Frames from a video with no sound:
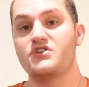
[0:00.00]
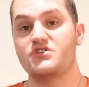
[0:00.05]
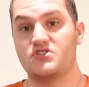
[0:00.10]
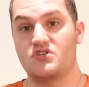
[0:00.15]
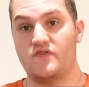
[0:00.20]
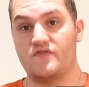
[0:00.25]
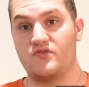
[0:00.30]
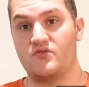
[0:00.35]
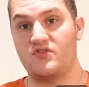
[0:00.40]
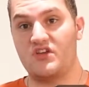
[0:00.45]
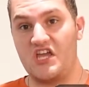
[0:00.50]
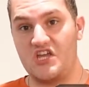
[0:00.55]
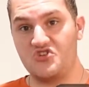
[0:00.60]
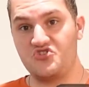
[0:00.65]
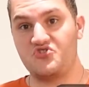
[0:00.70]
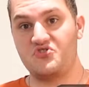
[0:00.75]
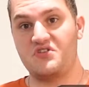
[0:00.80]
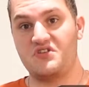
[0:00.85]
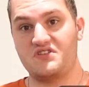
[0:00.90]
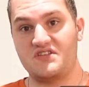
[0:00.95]
So if you're
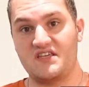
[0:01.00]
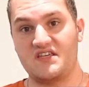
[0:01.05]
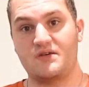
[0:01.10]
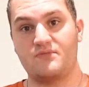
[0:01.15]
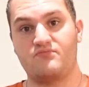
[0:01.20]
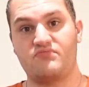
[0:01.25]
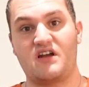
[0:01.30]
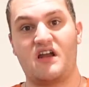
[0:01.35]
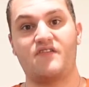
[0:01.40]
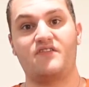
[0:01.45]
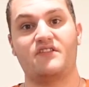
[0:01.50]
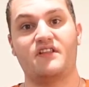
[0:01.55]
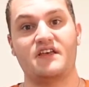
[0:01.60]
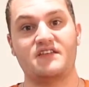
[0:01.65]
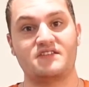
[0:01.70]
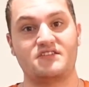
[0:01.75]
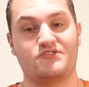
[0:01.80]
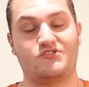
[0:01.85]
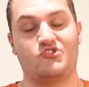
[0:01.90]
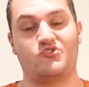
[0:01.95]
interested in taking private
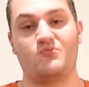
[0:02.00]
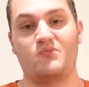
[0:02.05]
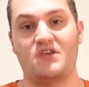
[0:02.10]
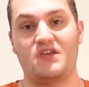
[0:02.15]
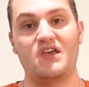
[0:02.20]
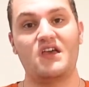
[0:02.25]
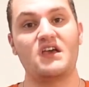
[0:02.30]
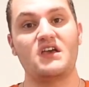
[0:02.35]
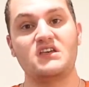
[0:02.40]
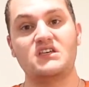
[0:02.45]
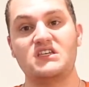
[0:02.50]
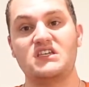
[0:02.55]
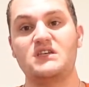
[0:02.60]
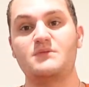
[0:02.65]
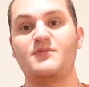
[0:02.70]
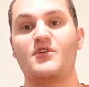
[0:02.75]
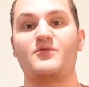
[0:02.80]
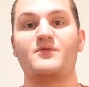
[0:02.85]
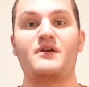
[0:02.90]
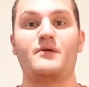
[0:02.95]
lessons with me,
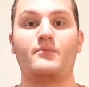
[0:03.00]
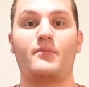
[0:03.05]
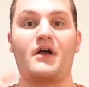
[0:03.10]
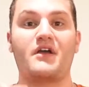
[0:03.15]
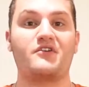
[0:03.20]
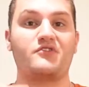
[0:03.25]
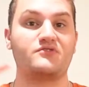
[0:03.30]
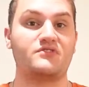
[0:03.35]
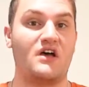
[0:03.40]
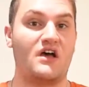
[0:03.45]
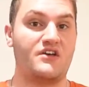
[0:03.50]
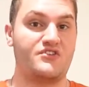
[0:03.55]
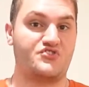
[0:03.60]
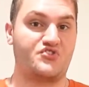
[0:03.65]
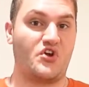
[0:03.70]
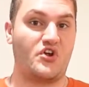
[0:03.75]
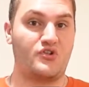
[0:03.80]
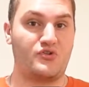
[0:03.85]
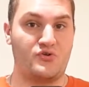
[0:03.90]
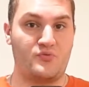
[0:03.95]
email me at
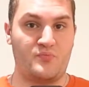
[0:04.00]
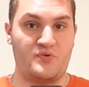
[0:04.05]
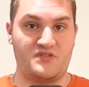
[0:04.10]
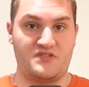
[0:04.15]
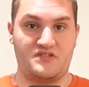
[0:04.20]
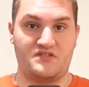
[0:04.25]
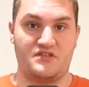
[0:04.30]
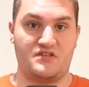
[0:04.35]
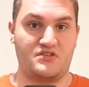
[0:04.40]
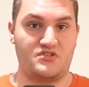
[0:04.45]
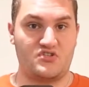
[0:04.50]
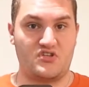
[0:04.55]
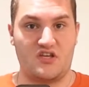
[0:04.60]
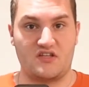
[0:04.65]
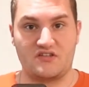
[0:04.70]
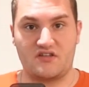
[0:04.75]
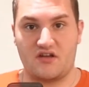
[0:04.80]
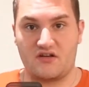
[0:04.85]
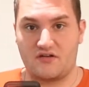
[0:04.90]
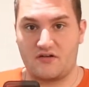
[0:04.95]

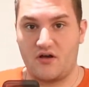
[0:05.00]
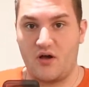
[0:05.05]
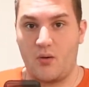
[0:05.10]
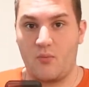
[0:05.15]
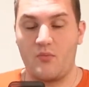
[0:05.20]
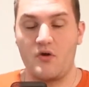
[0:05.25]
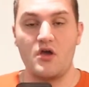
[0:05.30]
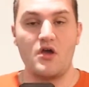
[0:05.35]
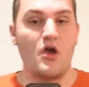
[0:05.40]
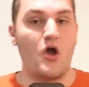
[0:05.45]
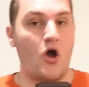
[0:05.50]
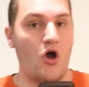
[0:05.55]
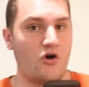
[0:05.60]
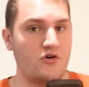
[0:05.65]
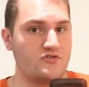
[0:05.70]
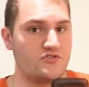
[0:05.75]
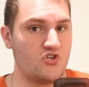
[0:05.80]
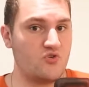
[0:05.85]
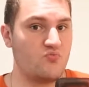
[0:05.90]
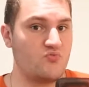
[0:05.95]
michael.azar@learnbyzantinechant.com.
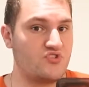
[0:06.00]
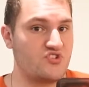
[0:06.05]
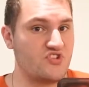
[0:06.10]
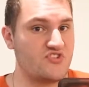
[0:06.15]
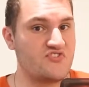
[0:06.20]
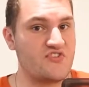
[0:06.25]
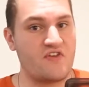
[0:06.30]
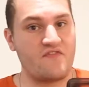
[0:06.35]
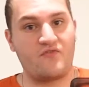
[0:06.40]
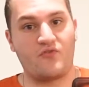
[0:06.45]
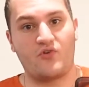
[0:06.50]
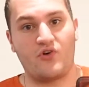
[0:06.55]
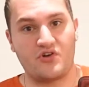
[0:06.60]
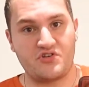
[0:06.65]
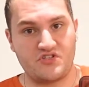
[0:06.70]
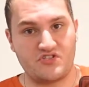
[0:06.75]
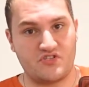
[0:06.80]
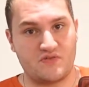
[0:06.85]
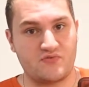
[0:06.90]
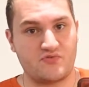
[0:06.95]
Also, we just hit
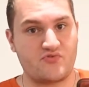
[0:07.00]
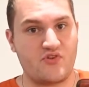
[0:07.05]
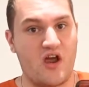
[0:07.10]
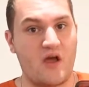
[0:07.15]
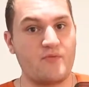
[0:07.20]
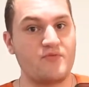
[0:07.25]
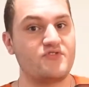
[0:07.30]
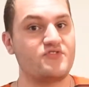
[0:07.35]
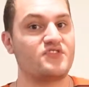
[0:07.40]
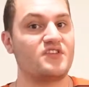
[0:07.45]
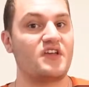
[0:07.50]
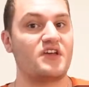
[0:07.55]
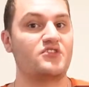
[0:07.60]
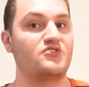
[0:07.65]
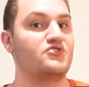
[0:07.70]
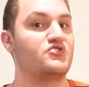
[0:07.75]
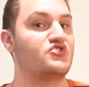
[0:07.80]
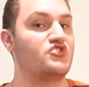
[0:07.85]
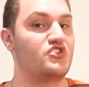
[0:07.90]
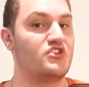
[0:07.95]
400 subscribers, and
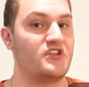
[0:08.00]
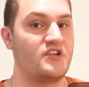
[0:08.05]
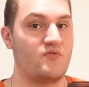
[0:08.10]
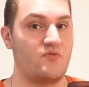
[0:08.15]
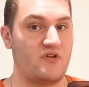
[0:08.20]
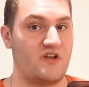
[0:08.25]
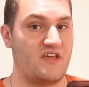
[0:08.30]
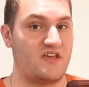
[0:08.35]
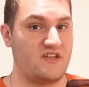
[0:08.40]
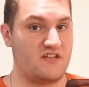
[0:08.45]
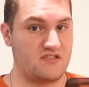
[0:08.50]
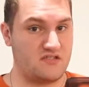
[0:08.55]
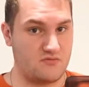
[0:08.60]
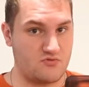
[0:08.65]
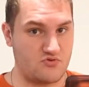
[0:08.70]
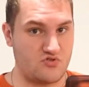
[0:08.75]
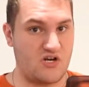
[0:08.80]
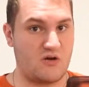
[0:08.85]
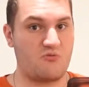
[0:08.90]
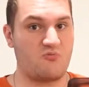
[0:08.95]
usually when I hit a
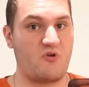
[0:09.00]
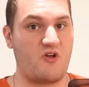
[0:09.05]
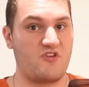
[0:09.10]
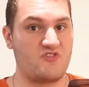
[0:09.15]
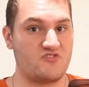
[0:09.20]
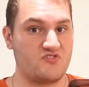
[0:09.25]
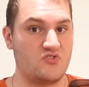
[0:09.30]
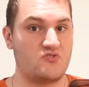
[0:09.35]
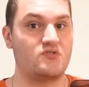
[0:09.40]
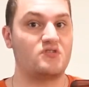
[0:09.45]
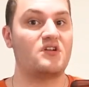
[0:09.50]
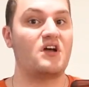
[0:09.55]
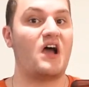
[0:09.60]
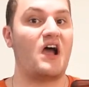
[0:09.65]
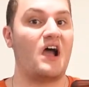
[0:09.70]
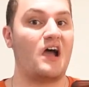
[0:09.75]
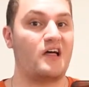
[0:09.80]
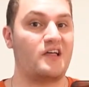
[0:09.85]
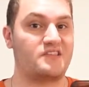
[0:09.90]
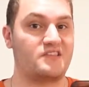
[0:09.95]
subscriber milestone,
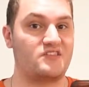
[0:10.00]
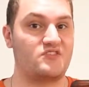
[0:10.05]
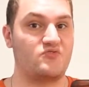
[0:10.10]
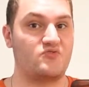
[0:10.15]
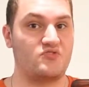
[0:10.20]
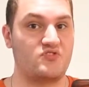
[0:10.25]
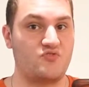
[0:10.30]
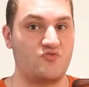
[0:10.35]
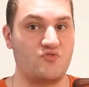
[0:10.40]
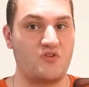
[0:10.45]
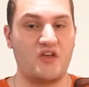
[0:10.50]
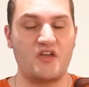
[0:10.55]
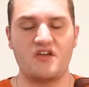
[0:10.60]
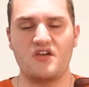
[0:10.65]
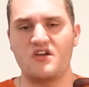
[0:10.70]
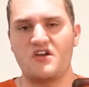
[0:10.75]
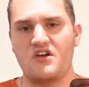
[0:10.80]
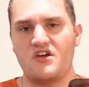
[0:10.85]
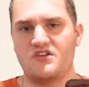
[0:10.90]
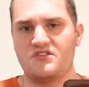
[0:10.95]
I like to do a Q&A.
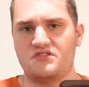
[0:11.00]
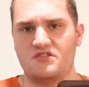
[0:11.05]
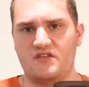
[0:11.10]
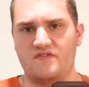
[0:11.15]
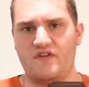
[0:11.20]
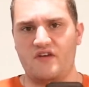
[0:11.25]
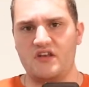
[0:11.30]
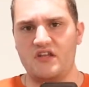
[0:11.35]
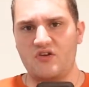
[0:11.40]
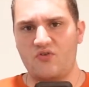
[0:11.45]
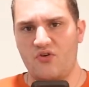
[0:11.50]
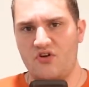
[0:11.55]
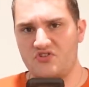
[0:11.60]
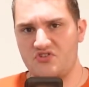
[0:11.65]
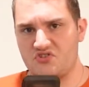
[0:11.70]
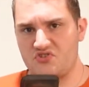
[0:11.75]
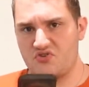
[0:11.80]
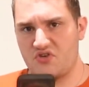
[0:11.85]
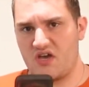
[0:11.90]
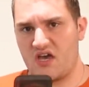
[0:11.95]
So leave any
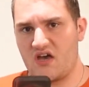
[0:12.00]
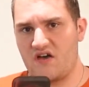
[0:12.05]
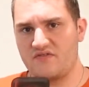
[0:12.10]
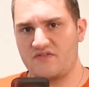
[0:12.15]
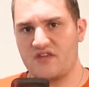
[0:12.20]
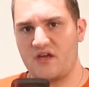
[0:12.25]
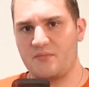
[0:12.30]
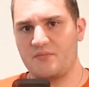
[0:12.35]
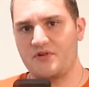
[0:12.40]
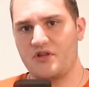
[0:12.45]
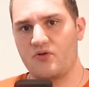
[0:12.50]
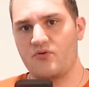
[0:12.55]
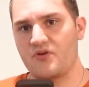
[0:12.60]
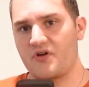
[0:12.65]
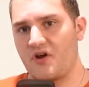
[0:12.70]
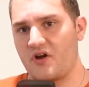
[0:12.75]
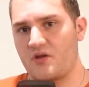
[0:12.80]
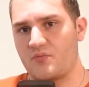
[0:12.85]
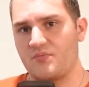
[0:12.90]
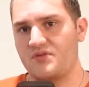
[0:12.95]
questions you have down below
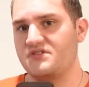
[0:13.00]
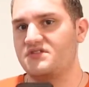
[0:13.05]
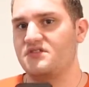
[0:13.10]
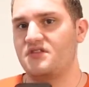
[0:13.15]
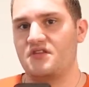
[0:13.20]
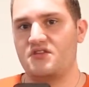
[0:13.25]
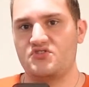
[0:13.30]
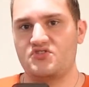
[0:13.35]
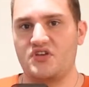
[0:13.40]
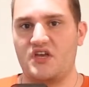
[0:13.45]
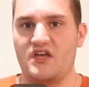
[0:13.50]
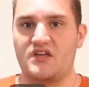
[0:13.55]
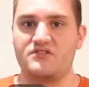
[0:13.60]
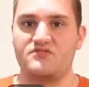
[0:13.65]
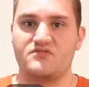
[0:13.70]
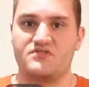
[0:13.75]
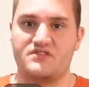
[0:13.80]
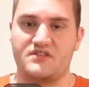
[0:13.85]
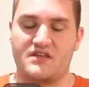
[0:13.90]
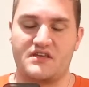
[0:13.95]
regarding Byzantine chant
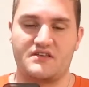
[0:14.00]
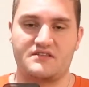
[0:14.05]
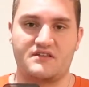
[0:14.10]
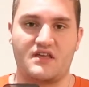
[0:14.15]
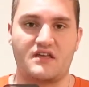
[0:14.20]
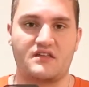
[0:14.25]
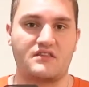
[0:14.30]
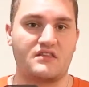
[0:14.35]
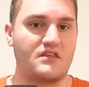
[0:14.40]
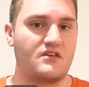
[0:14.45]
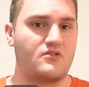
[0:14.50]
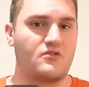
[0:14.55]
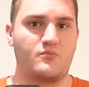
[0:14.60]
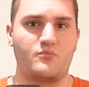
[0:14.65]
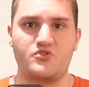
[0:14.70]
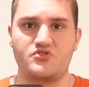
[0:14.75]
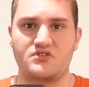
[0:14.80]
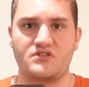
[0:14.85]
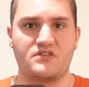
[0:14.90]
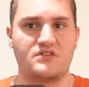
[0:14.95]
or singing technique or
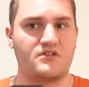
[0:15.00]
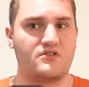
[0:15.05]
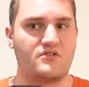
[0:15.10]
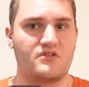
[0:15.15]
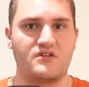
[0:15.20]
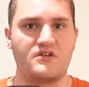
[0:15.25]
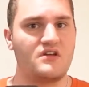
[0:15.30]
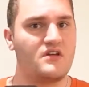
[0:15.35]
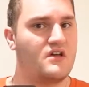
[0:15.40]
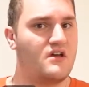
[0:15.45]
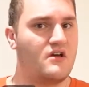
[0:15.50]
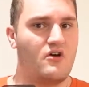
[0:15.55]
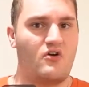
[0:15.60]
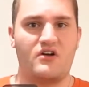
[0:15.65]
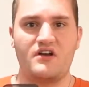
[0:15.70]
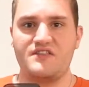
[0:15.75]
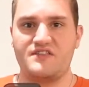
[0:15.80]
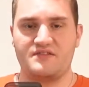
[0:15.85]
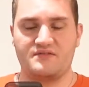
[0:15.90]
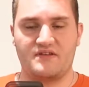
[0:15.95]
music theory or
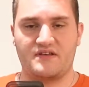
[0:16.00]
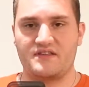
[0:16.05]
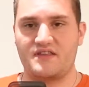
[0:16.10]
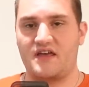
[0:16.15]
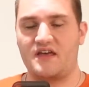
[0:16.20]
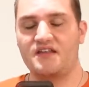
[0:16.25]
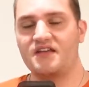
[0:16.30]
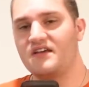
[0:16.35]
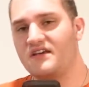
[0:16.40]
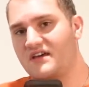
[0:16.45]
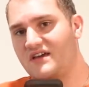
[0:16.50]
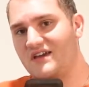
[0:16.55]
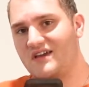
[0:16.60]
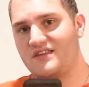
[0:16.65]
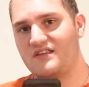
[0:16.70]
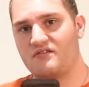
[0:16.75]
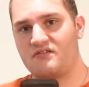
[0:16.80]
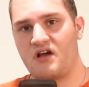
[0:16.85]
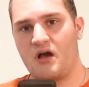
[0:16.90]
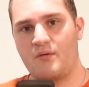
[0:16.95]
anything like that in
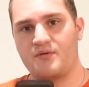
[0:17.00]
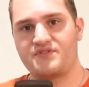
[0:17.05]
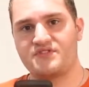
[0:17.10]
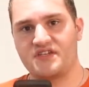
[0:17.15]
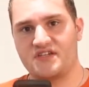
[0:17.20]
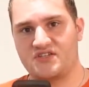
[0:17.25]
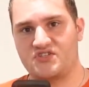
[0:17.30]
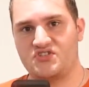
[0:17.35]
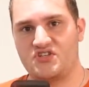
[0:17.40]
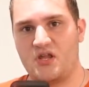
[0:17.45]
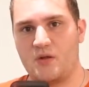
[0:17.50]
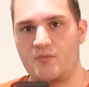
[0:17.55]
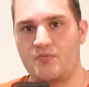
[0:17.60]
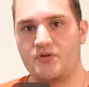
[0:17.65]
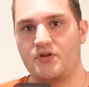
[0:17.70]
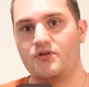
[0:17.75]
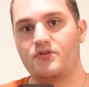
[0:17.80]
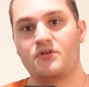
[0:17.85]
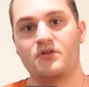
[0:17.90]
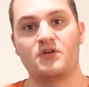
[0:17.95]
the comment section down
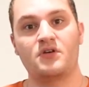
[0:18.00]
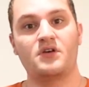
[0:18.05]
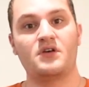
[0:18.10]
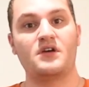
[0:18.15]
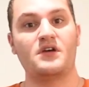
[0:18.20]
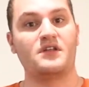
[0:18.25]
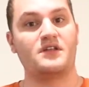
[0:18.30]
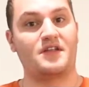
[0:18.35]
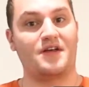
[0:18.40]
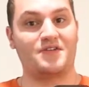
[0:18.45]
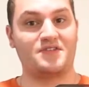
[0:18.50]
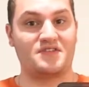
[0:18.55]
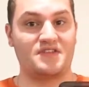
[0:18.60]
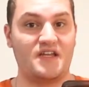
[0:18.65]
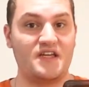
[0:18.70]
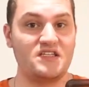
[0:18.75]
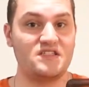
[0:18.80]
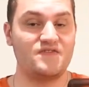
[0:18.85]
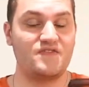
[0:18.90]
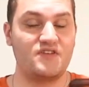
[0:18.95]
below. Now in
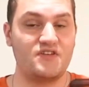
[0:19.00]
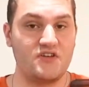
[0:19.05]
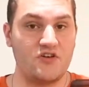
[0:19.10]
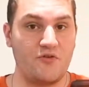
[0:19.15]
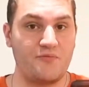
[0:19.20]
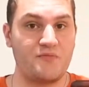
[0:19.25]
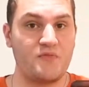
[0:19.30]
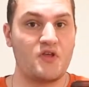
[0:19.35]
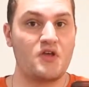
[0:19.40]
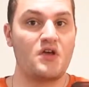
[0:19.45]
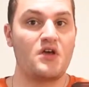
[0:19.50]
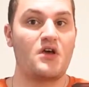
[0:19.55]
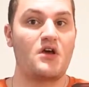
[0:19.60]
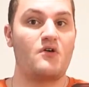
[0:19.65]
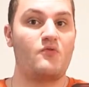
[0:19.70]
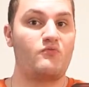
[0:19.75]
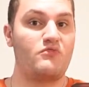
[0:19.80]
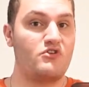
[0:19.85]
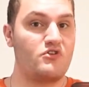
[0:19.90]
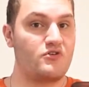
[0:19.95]
today's video,
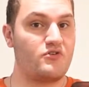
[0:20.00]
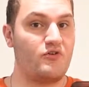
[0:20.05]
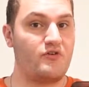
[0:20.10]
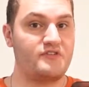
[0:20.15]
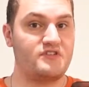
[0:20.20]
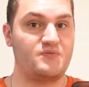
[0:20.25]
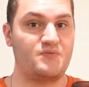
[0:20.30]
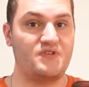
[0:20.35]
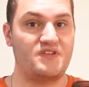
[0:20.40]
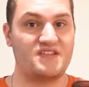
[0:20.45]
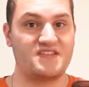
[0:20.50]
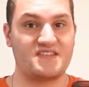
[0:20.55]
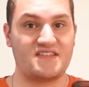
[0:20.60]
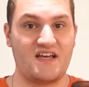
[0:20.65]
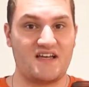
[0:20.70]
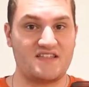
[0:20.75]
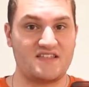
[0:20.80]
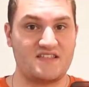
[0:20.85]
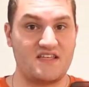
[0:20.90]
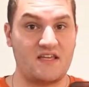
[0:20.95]
we are going to be
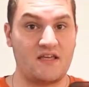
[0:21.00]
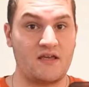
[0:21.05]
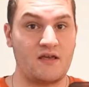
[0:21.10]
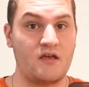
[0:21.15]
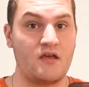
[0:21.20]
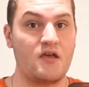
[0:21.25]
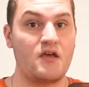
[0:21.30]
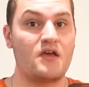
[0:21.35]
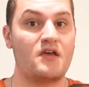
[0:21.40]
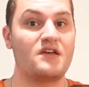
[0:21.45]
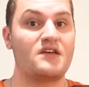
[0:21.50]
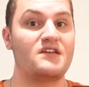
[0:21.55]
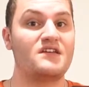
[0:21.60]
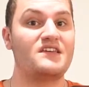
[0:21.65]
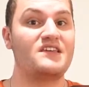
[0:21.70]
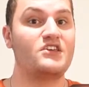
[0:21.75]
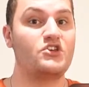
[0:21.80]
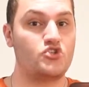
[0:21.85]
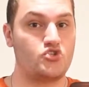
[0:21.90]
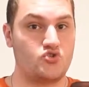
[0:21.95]
discussing
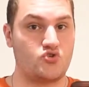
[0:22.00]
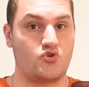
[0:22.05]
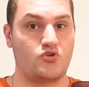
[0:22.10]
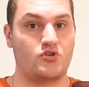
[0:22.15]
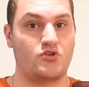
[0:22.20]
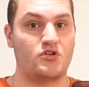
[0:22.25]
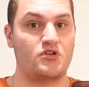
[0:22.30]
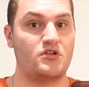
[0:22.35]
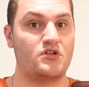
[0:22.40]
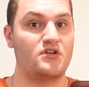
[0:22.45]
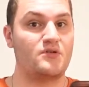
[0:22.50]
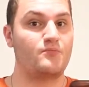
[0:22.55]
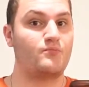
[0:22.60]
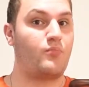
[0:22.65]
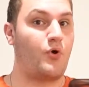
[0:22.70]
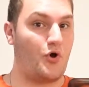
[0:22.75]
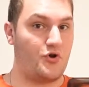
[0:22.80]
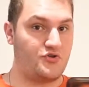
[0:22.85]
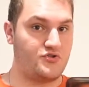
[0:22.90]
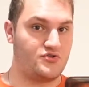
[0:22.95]
Ison
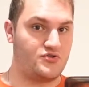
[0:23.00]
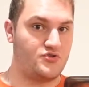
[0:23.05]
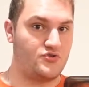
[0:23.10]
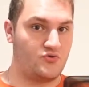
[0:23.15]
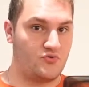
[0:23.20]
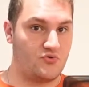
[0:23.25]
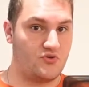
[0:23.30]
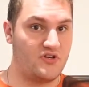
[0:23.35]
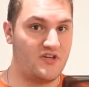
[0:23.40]
part 2.